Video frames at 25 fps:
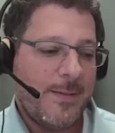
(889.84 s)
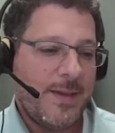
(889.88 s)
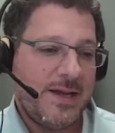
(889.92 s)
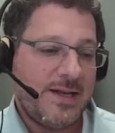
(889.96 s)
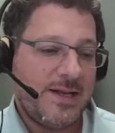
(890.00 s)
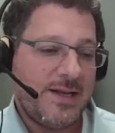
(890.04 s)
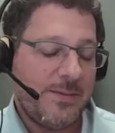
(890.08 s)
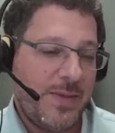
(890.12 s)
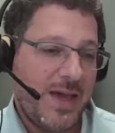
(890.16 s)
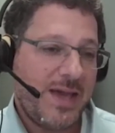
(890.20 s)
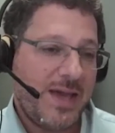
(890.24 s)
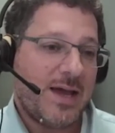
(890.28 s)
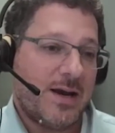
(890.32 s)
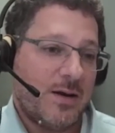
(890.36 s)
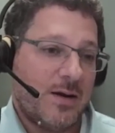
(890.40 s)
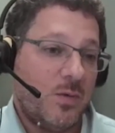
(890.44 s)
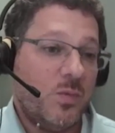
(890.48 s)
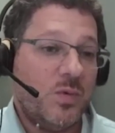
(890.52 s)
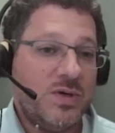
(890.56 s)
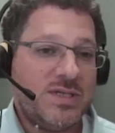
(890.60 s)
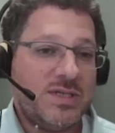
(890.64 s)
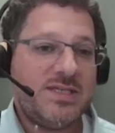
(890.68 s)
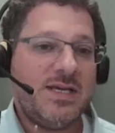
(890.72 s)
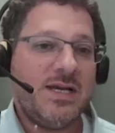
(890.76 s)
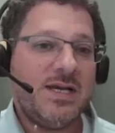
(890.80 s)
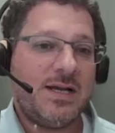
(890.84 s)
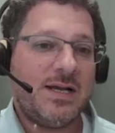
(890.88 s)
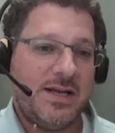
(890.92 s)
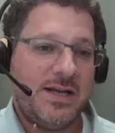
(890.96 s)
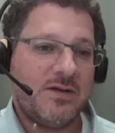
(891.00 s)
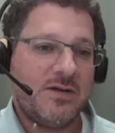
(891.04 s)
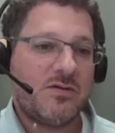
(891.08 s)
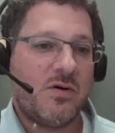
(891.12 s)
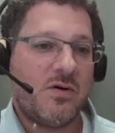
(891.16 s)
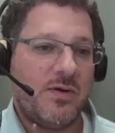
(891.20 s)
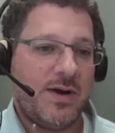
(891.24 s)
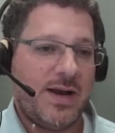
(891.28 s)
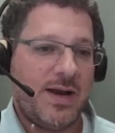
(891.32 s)
in the backend, and we see
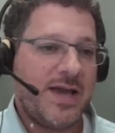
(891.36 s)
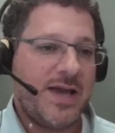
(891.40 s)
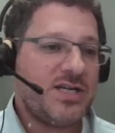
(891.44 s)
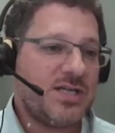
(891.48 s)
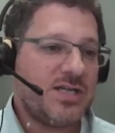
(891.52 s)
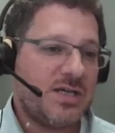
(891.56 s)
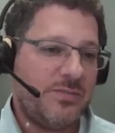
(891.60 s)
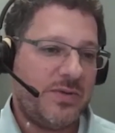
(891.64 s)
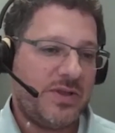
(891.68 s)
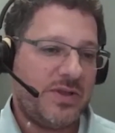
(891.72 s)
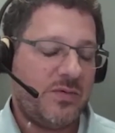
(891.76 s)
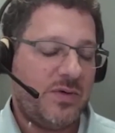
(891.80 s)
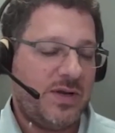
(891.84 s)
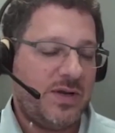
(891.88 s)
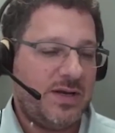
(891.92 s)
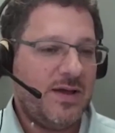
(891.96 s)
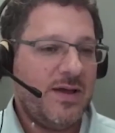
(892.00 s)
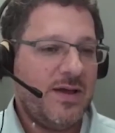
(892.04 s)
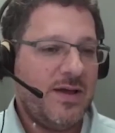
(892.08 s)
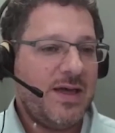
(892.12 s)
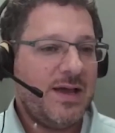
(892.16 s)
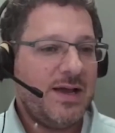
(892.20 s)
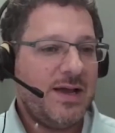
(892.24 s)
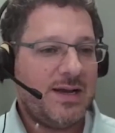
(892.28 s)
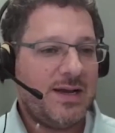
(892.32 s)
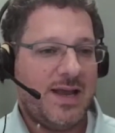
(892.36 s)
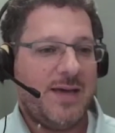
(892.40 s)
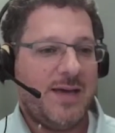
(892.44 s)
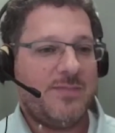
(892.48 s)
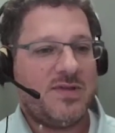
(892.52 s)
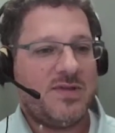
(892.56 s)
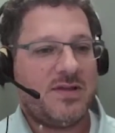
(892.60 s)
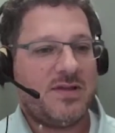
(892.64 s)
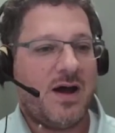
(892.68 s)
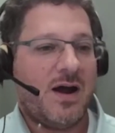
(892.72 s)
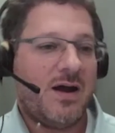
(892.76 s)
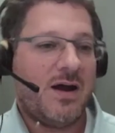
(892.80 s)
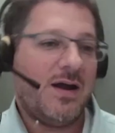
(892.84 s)
clear correlation between
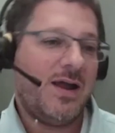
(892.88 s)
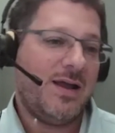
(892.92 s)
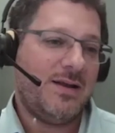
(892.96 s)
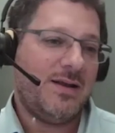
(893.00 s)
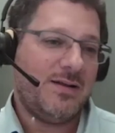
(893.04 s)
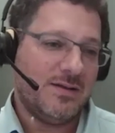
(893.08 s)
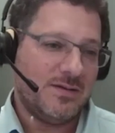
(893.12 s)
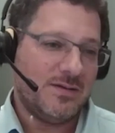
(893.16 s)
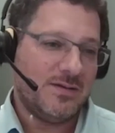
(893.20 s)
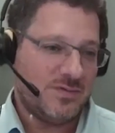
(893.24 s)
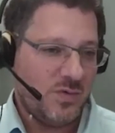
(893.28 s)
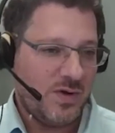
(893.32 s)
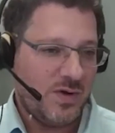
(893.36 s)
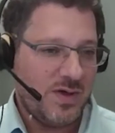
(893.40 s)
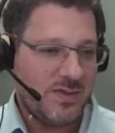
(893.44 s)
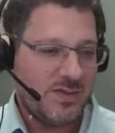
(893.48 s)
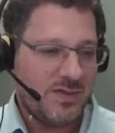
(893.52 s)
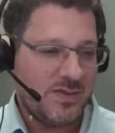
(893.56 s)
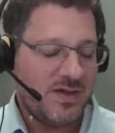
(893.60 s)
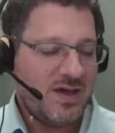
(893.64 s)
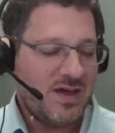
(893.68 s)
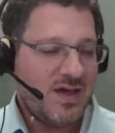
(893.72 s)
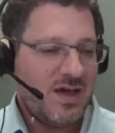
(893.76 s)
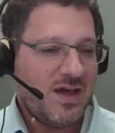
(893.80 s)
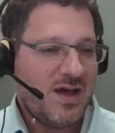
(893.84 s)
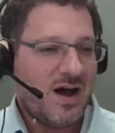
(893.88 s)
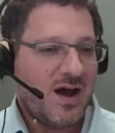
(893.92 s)
claims that are handled with